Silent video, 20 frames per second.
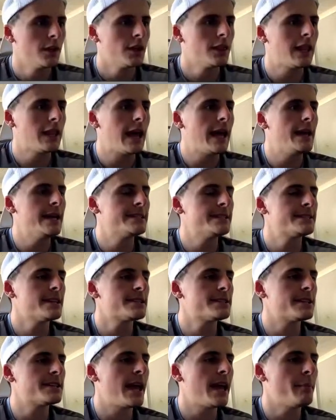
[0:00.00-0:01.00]
Like, it's the
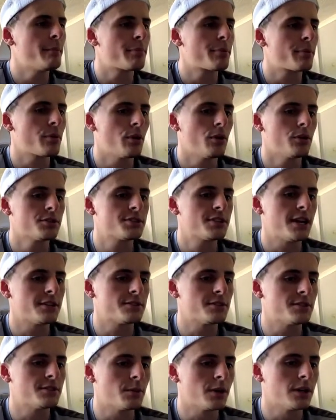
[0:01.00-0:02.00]
same process
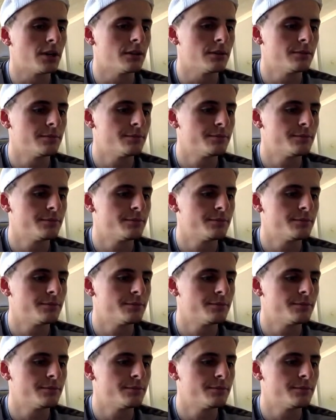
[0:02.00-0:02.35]
as well.